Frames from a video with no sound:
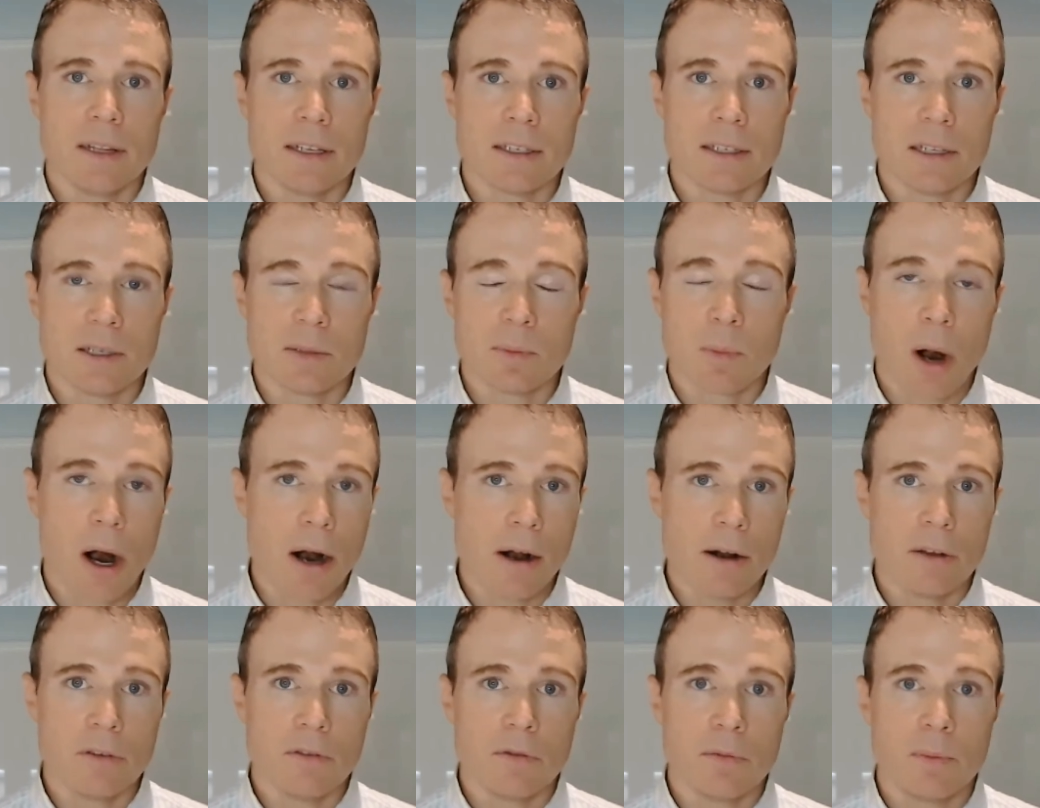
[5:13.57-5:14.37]
This is
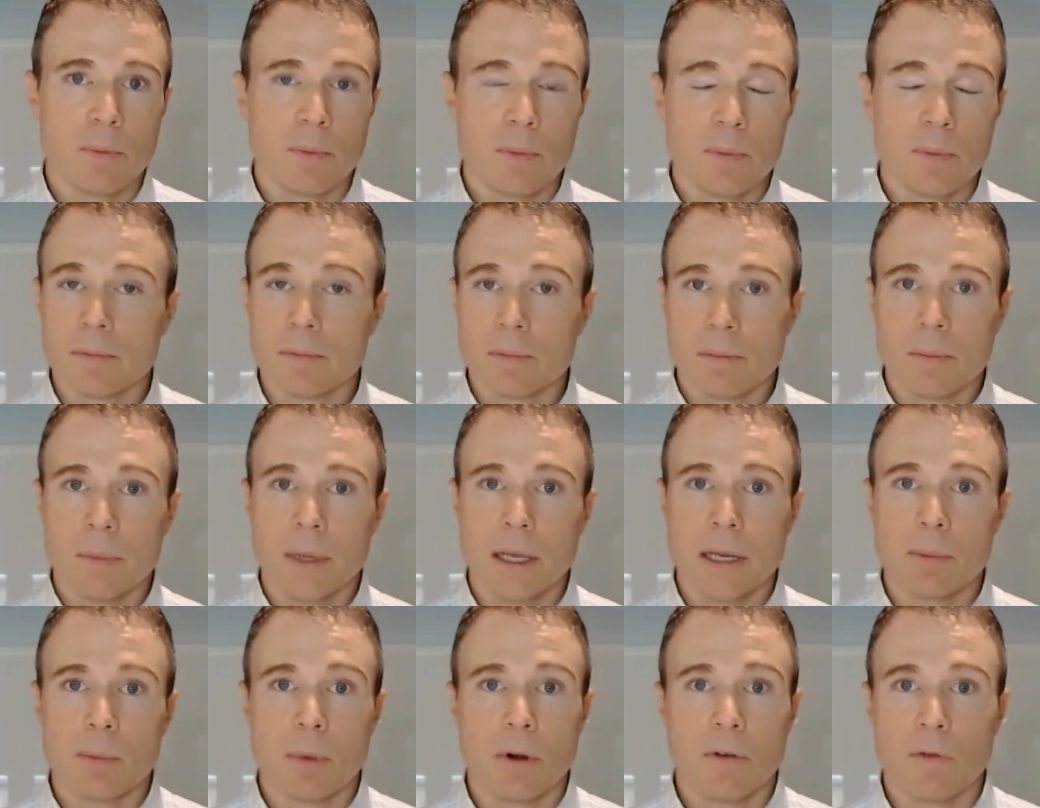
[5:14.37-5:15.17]
part of
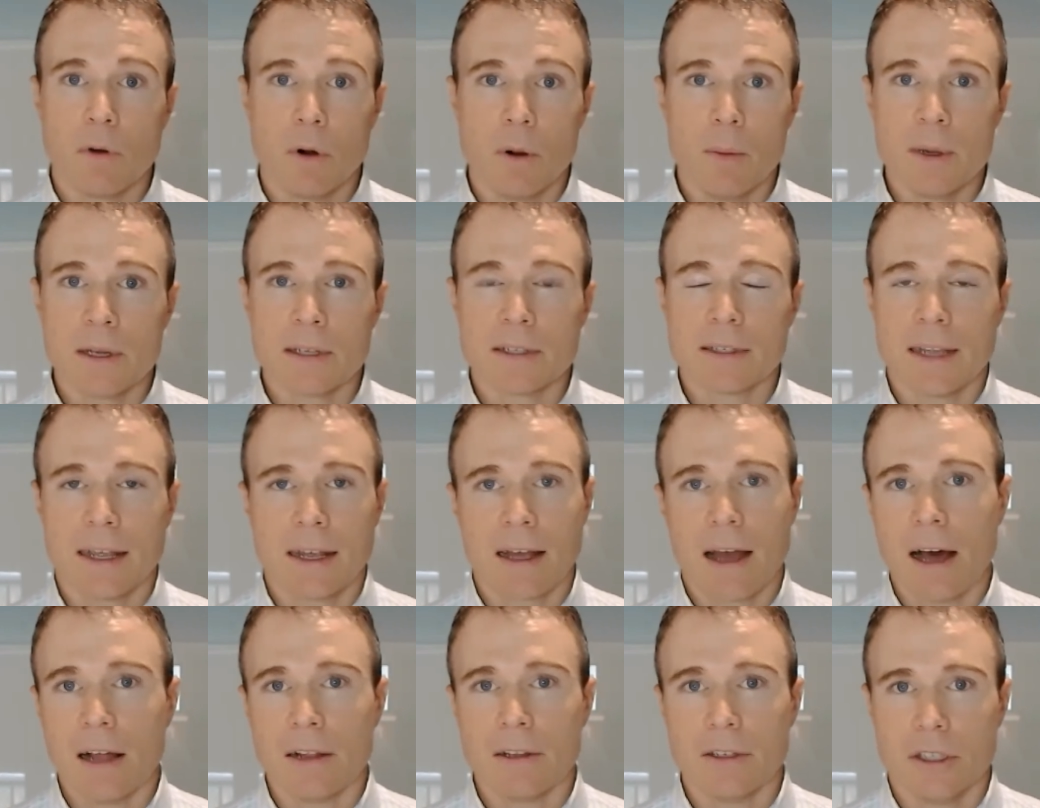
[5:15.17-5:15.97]
peak performance
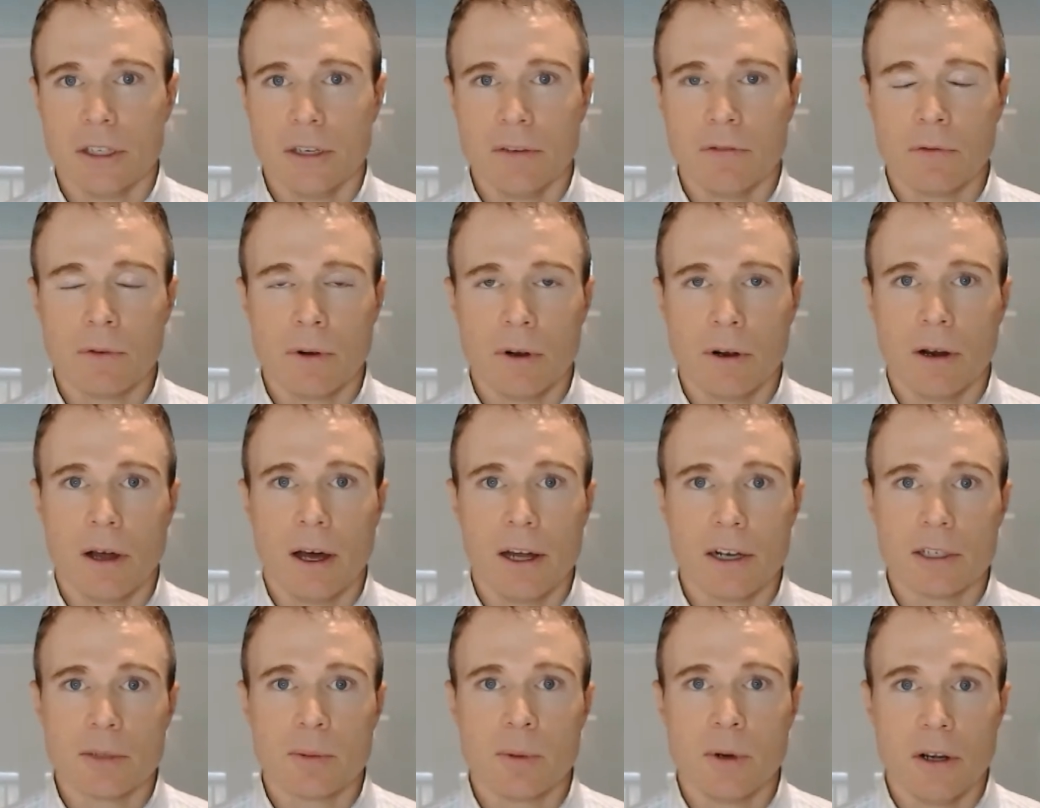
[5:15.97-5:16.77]
psychology for
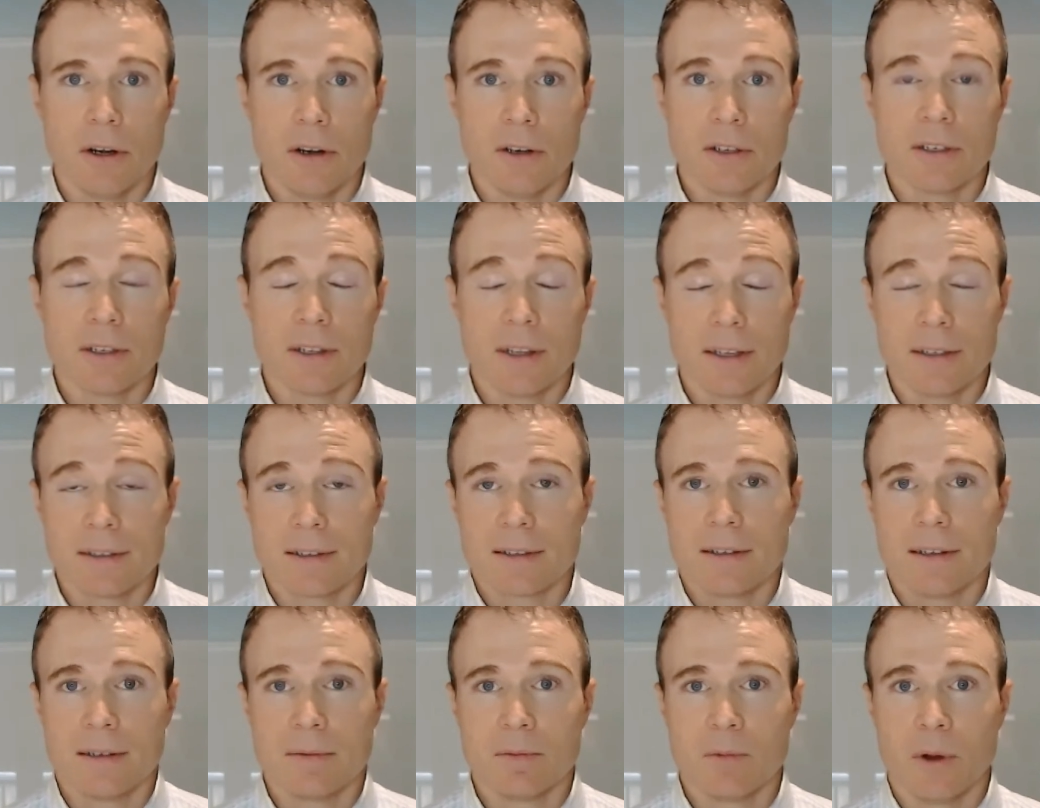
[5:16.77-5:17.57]
entrepreneurs, and
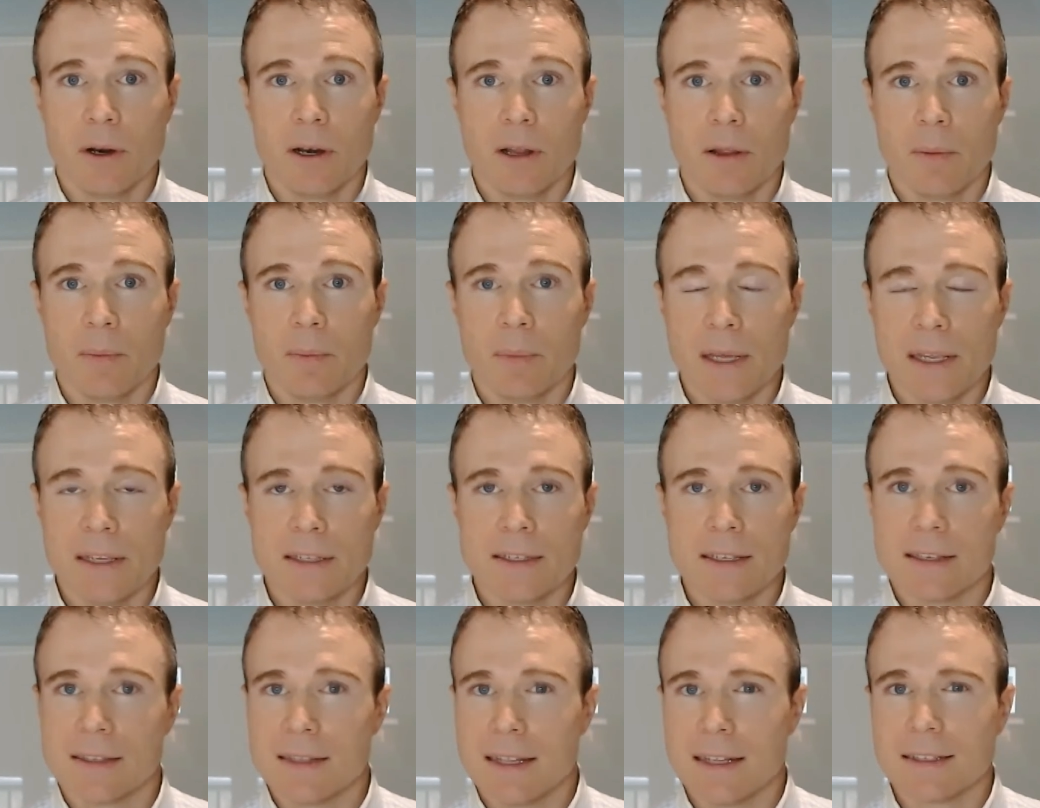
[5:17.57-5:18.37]
it's one of the
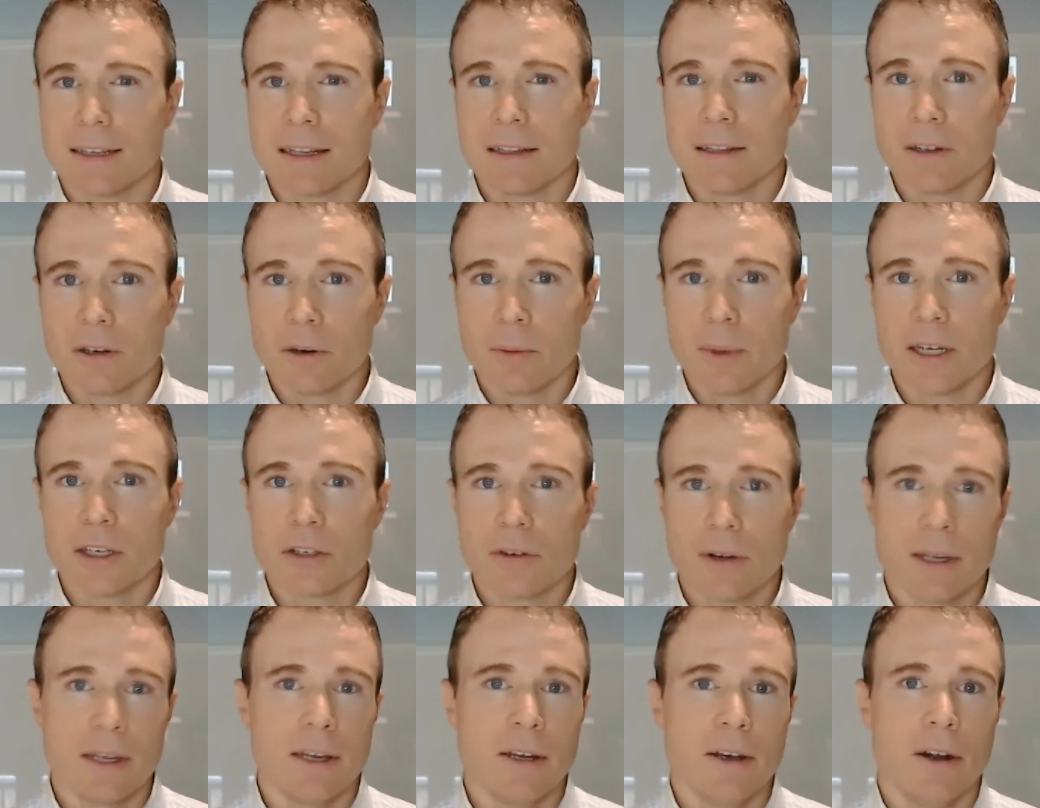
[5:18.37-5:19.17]
pieces that's a little bit
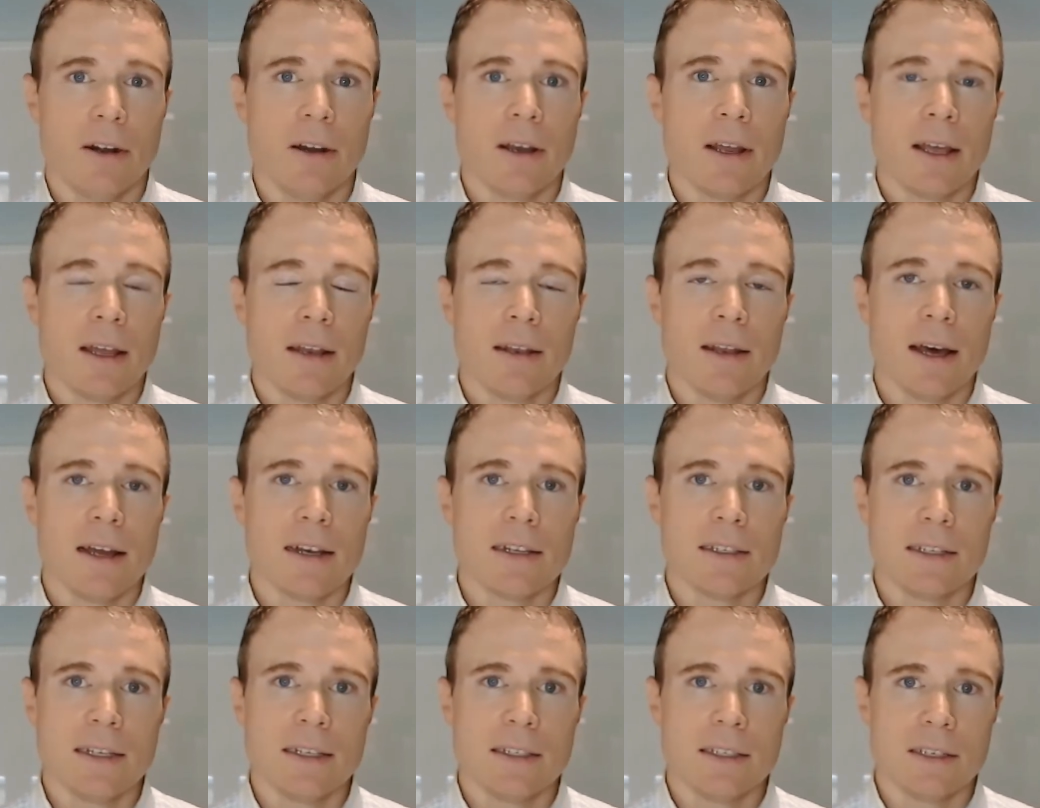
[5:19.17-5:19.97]
trickier, not
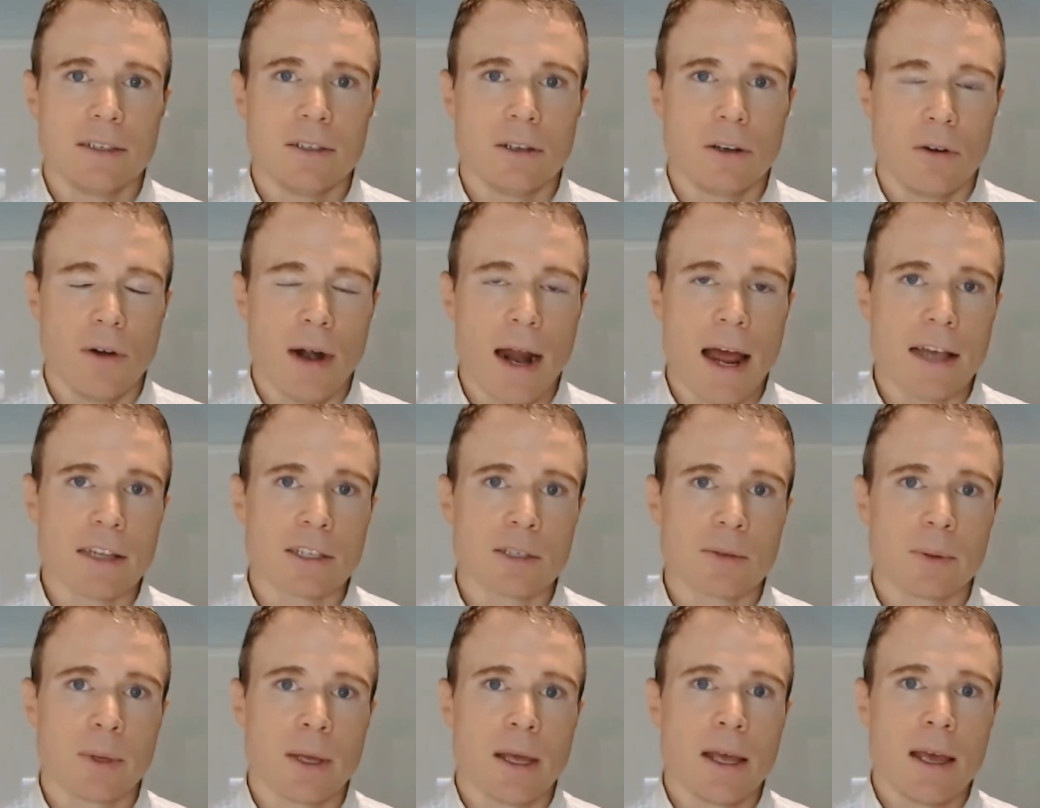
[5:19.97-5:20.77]
as easy to
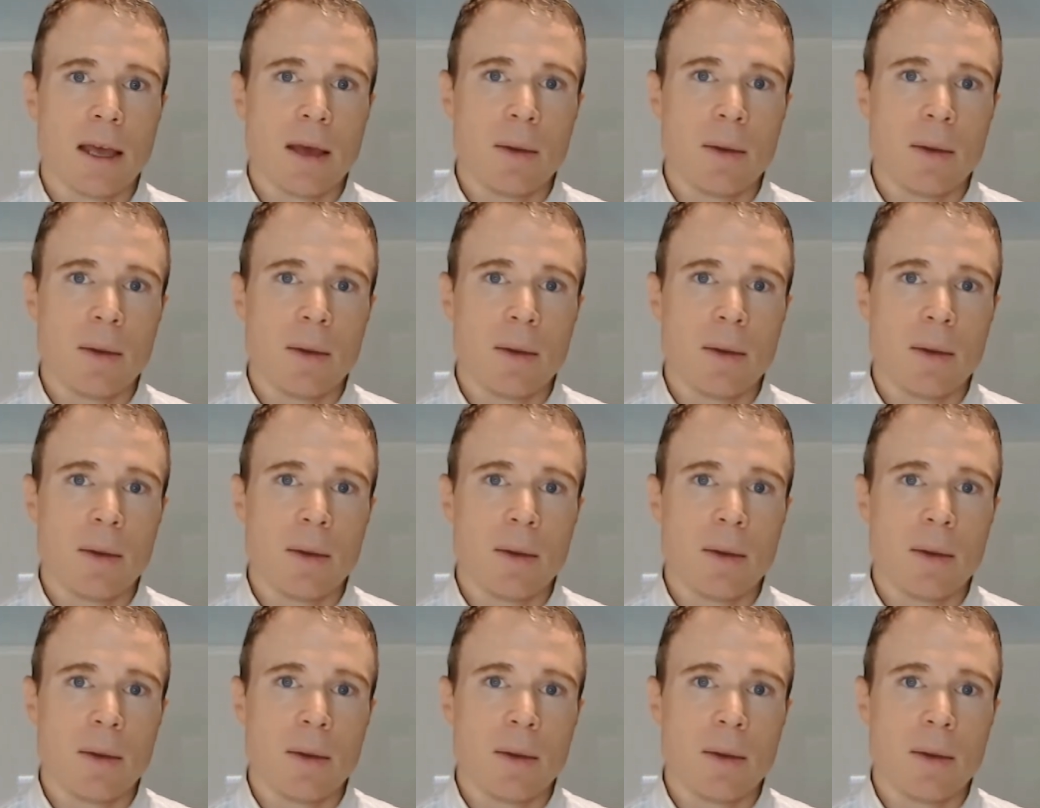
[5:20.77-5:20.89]
grasp.